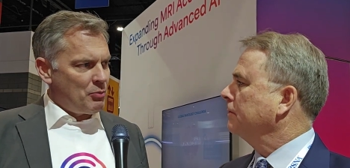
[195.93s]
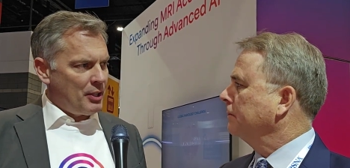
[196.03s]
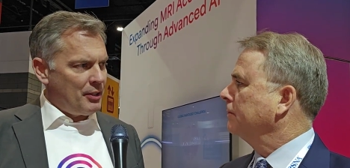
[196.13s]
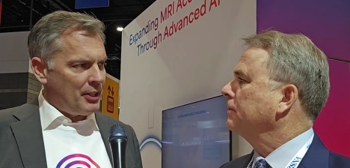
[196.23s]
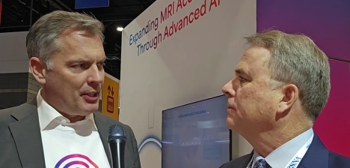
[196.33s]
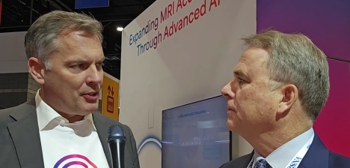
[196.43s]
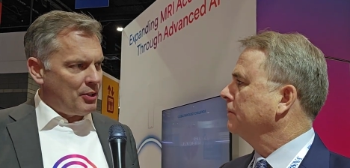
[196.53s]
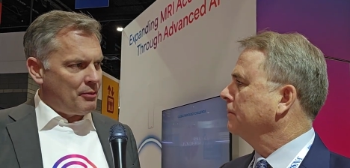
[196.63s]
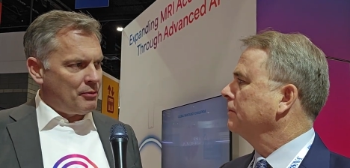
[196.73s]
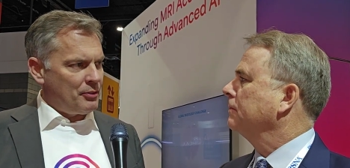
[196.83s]
Speaker 1: one of the
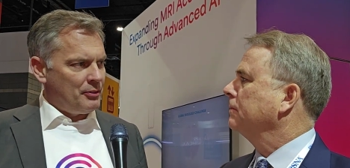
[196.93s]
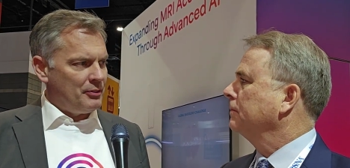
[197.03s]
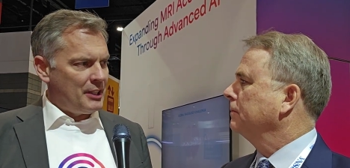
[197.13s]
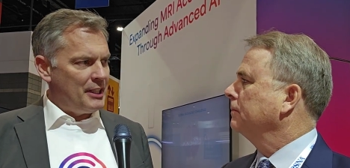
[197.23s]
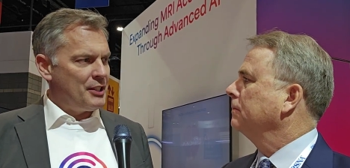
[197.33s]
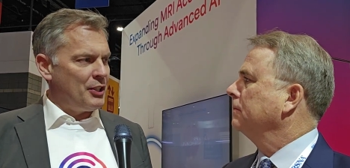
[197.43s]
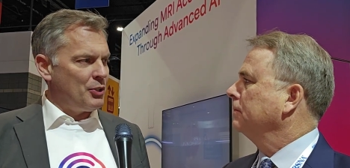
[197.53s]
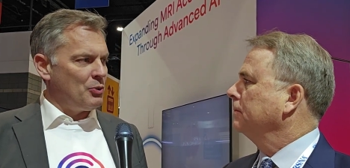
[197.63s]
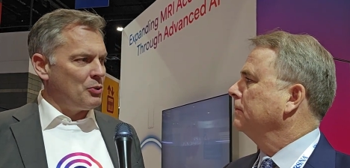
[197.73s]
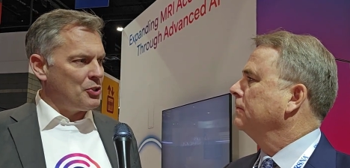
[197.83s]
sort of easy
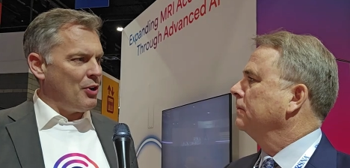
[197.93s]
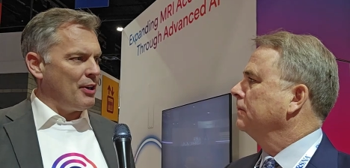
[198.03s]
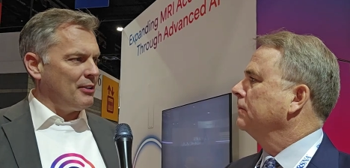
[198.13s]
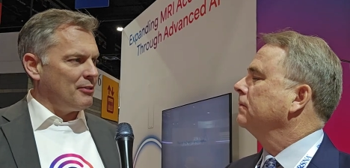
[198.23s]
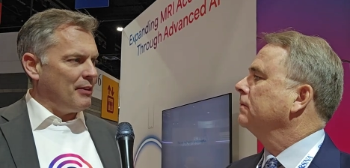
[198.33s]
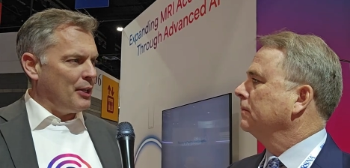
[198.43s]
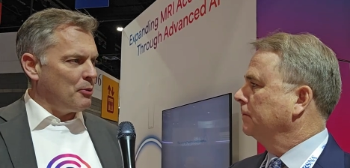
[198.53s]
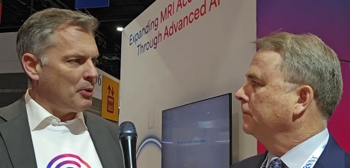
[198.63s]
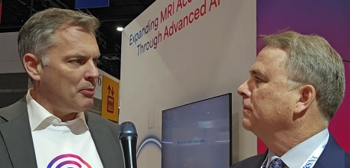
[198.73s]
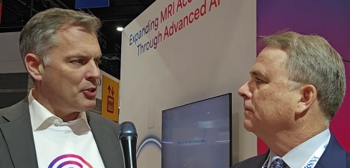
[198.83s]
to start value
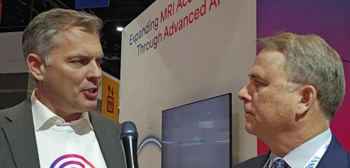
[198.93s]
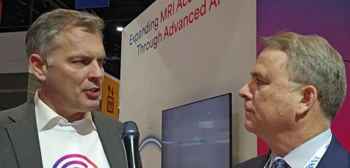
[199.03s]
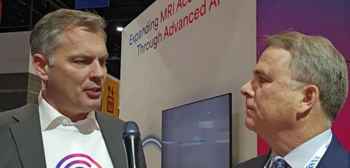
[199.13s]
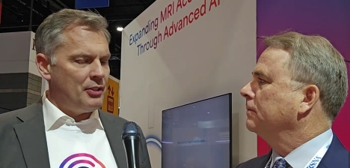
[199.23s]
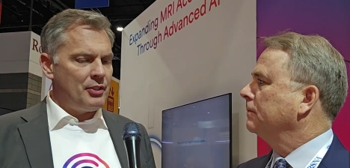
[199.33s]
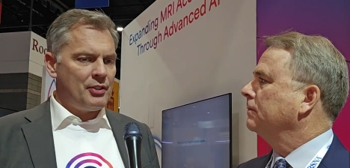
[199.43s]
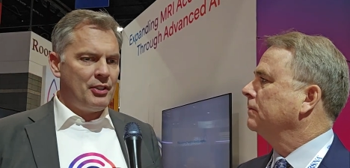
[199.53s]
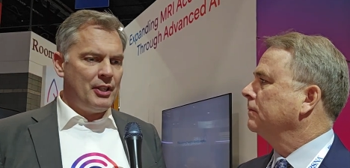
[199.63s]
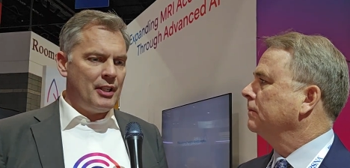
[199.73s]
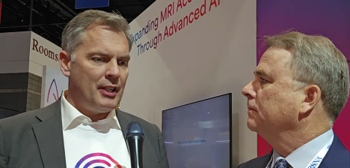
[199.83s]
propositions.
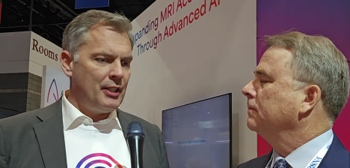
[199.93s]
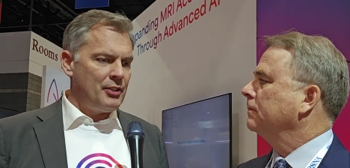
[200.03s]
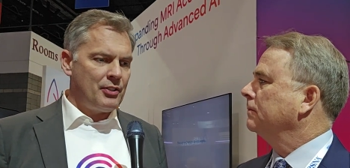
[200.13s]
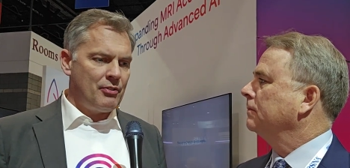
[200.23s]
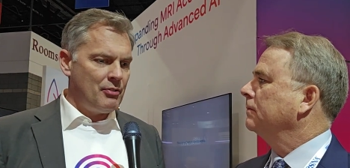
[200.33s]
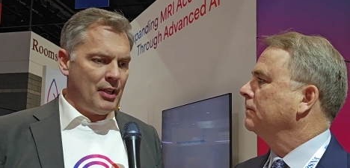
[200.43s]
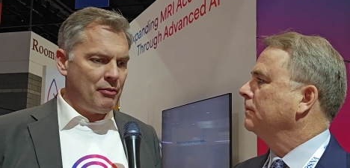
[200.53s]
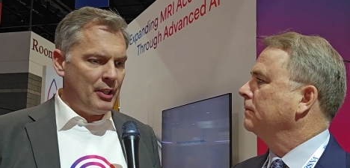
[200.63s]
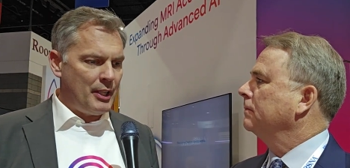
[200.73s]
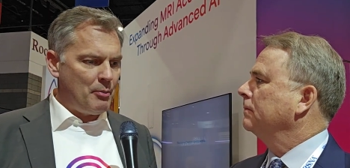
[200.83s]
Uh, it's
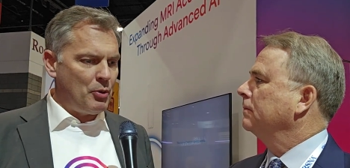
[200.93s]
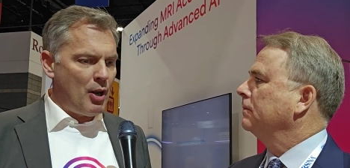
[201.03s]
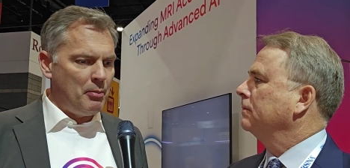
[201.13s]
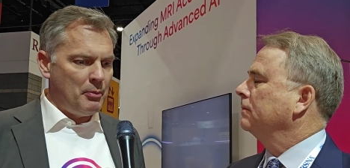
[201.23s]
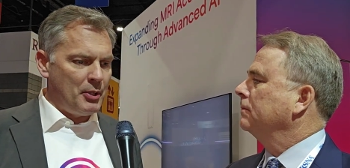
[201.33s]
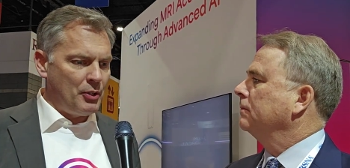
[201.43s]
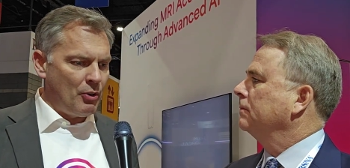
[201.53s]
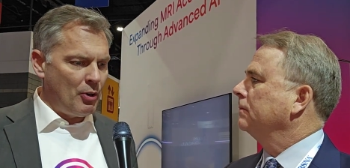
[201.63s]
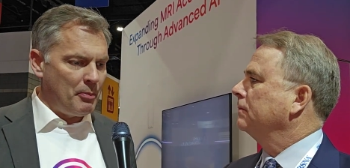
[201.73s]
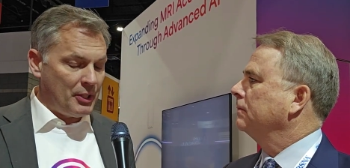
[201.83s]
definitely a problem in
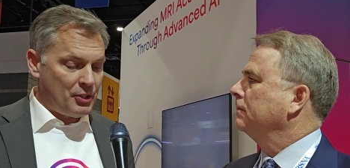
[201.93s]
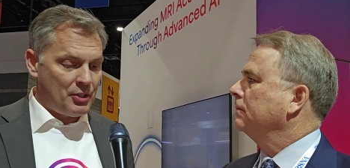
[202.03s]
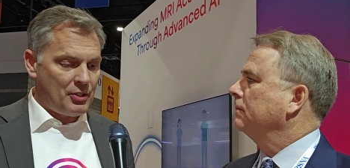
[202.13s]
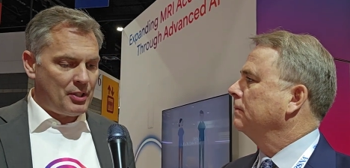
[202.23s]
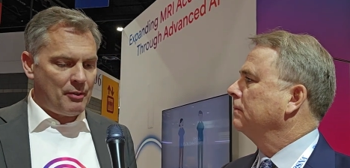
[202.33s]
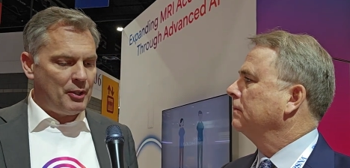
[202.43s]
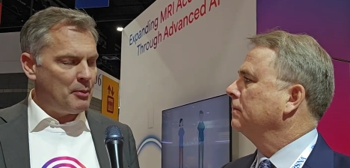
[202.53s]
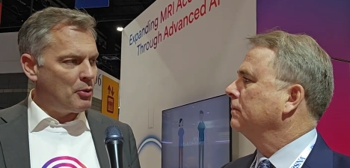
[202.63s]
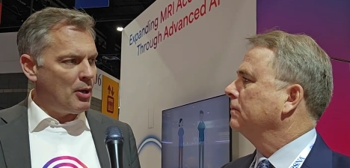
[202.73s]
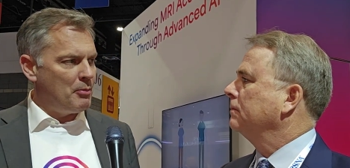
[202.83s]
Europe. It's definitely
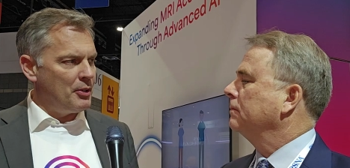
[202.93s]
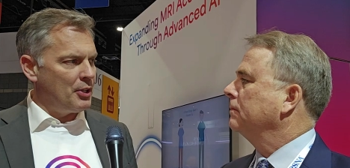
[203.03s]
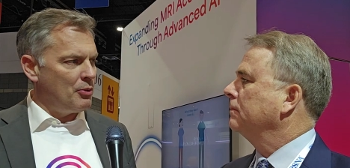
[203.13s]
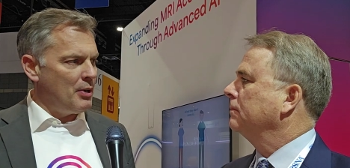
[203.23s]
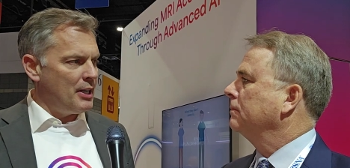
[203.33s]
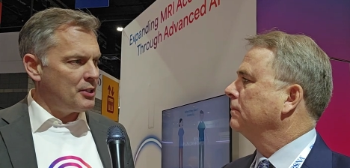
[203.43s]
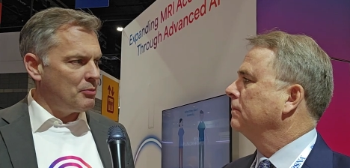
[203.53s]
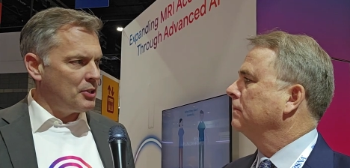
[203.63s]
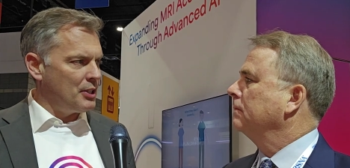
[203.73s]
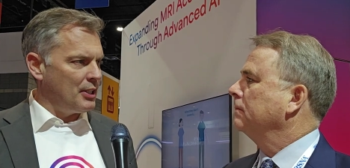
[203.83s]
a problem in the U.S.
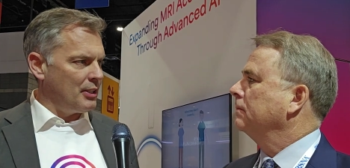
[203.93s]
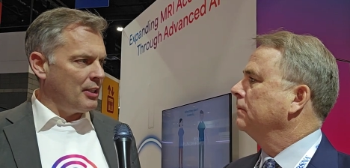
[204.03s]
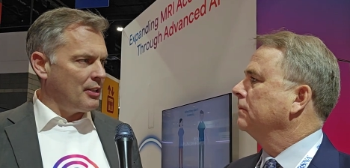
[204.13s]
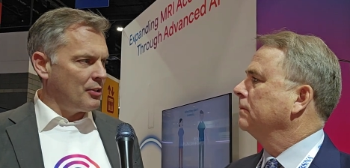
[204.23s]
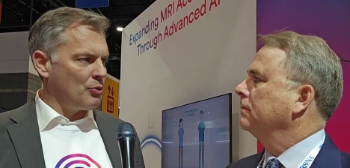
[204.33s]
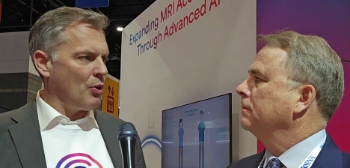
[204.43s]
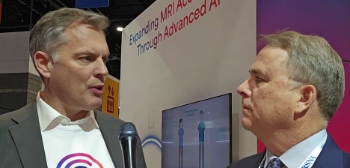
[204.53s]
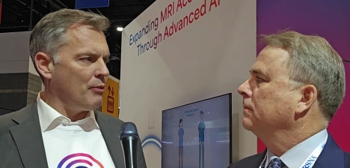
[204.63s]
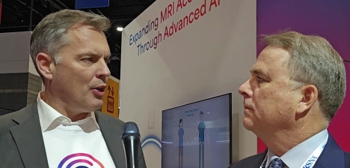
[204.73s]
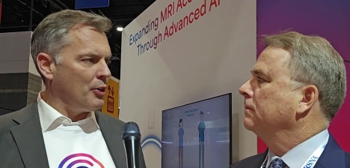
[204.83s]
and we see it at
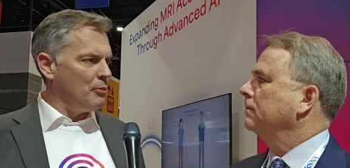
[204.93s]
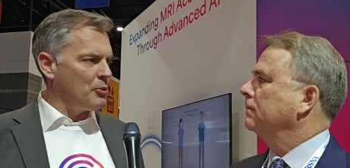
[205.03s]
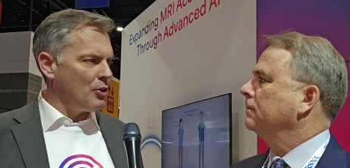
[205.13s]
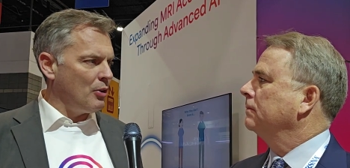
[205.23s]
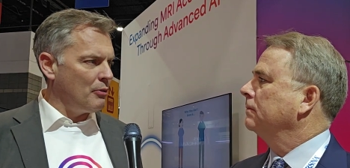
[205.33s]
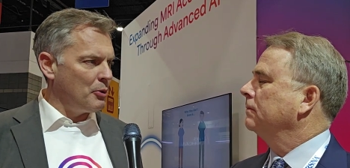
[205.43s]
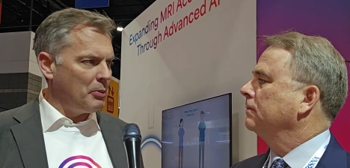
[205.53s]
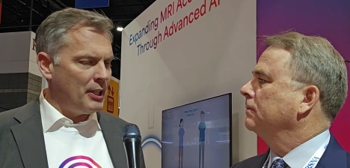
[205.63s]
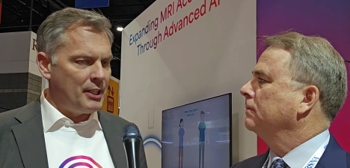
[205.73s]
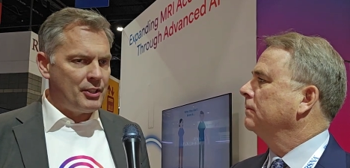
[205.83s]
growing volumes all over the
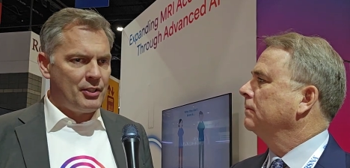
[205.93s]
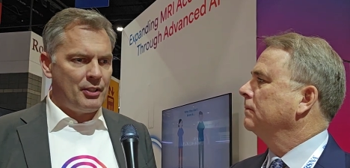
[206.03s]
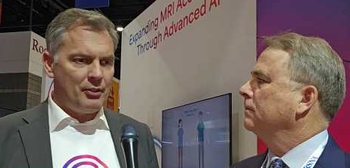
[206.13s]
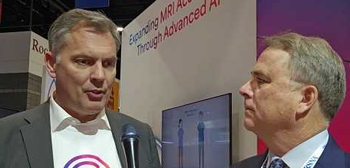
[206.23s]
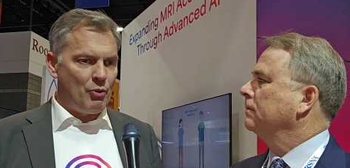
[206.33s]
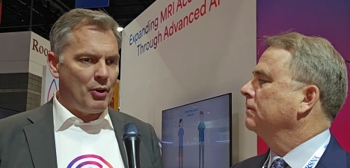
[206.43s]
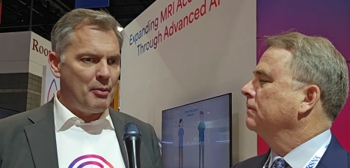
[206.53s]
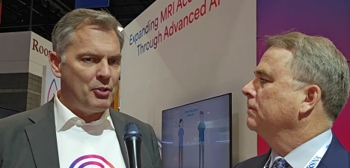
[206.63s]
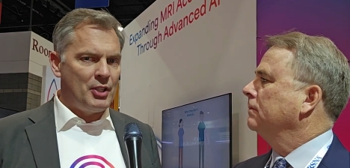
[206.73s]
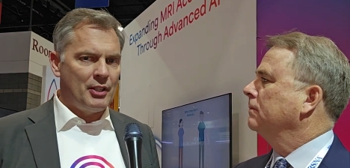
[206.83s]
place.
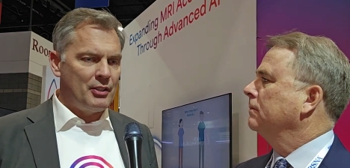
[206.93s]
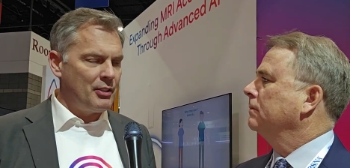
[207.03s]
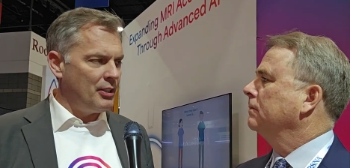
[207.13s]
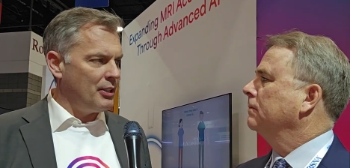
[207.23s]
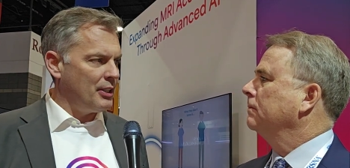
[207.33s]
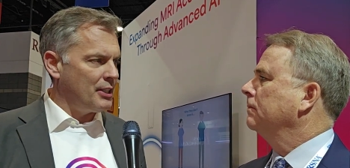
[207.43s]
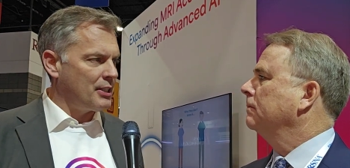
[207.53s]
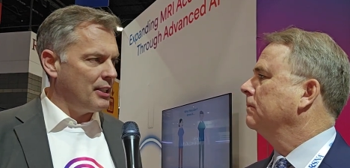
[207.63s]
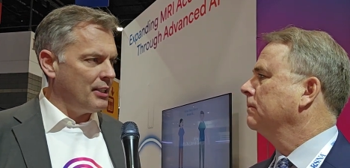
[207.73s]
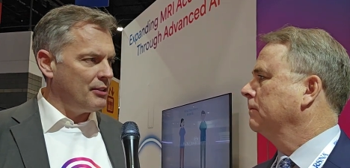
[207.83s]
Neuroimaging uh,
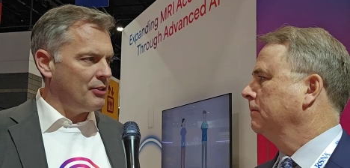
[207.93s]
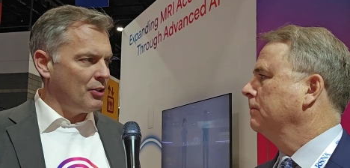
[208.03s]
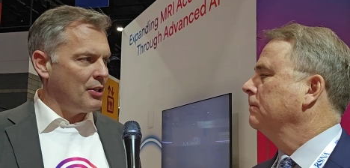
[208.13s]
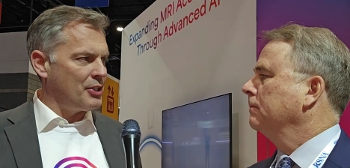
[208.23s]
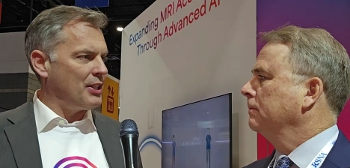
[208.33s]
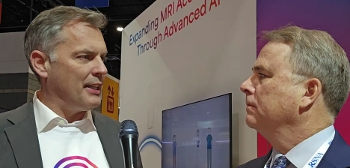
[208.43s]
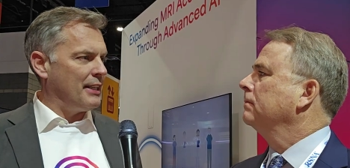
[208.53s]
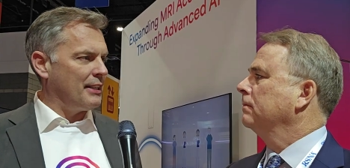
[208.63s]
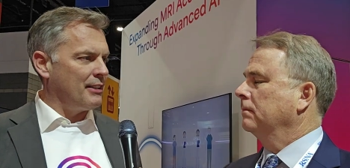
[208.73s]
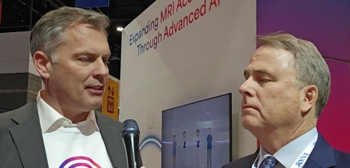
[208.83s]
escal- uh, you know,
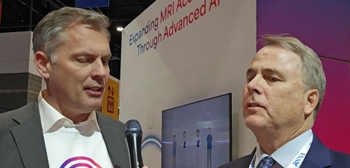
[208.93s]
escalating